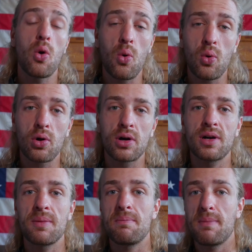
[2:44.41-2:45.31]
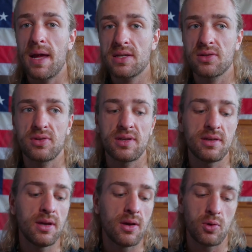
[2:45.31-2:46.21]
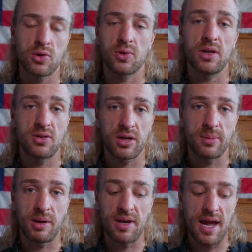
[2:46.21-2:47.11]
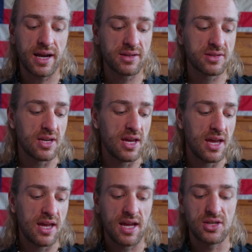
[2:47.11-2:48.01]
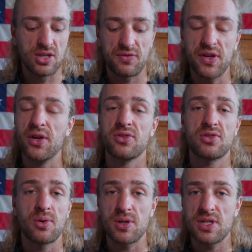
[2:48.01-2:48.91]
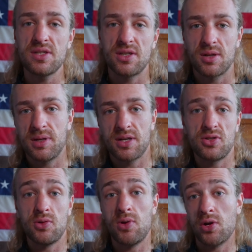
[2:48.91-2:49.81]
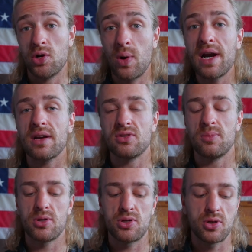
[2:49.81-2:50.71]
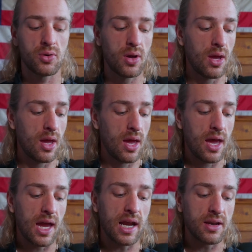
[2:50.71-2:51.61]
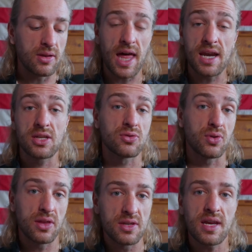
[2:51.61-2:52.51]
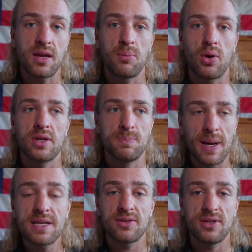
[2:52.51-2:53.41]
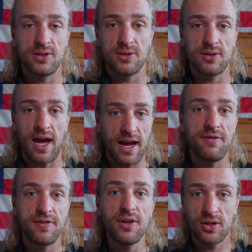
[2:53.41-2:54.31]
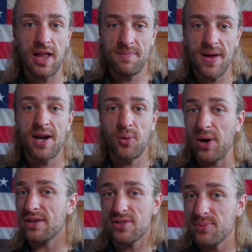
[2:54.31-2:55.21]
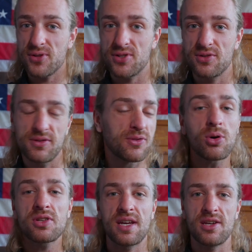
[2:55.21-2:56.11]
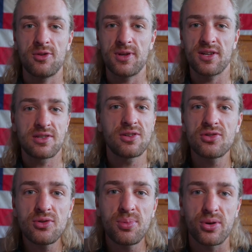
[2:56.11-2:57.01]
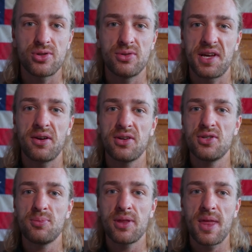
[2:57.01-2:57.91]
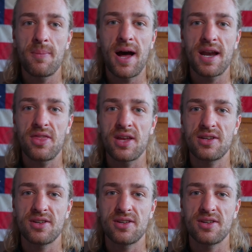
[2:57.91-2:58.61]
or mentally, which we're gonna talk about next, it just feels so much easier because you know you're wearing a super shoe. And that is really the second point, is mentally, I feel a lot better wearing super shoes. Of course I do, because they're super shoes. How could you put them on and think